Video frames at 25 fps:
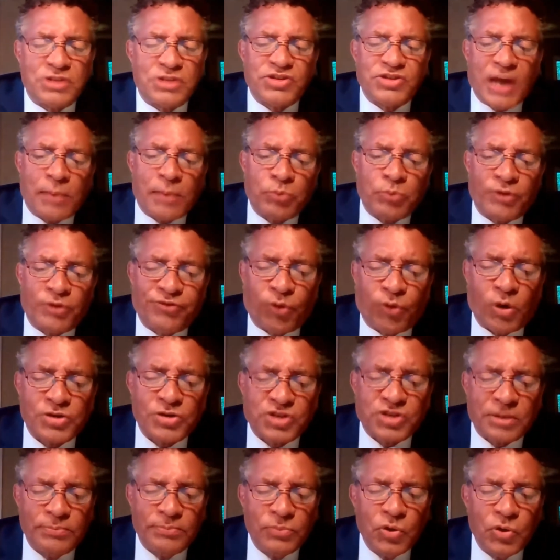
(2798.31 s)
and some were
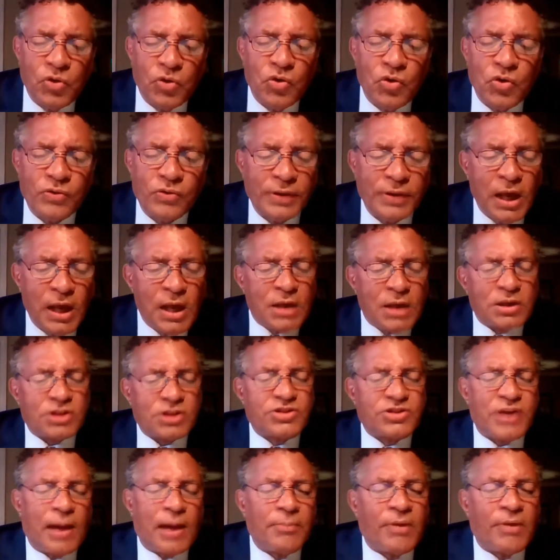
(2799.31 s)
forced to move to
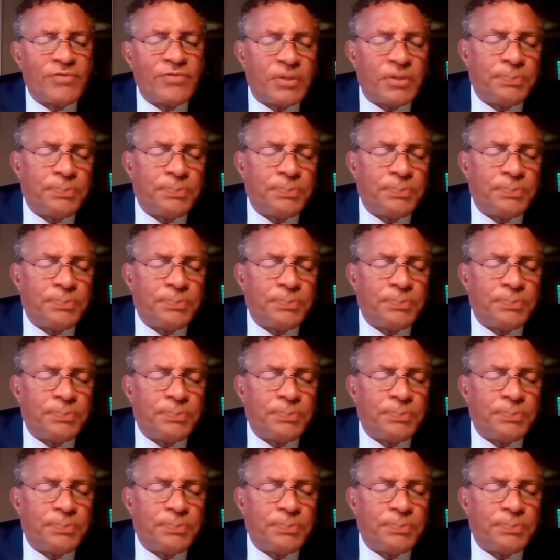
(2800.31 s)
some of